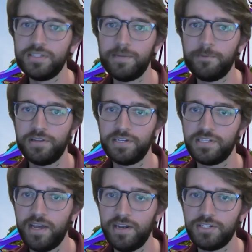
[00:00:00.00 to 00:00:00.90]
I'm one of the
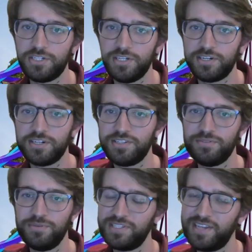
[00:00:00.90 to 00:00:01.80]
design engineers
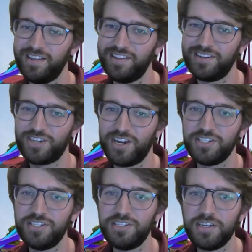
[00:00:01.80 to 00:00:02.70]
with Skyline
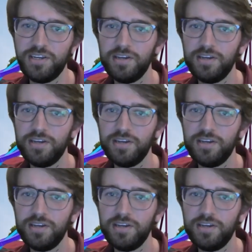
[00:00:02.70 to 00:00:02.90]
Attractions.